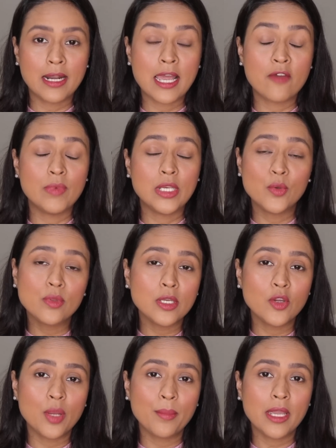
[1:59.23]
and I have been
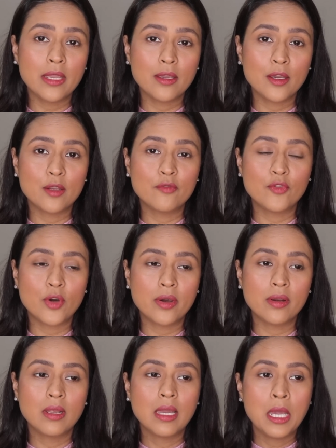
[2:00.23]
using on my hair
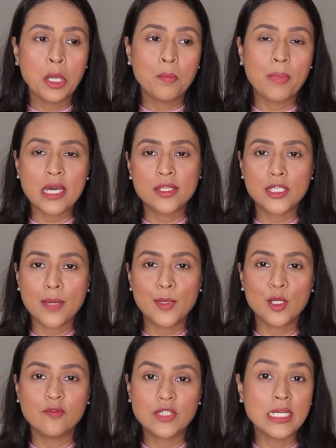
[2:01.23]
for past
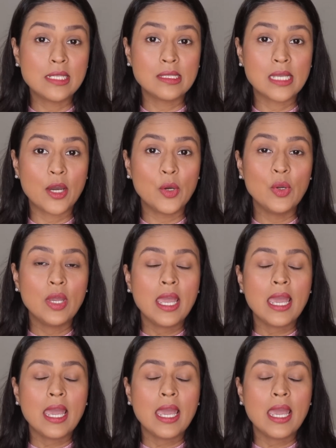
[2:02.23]
couple of days now,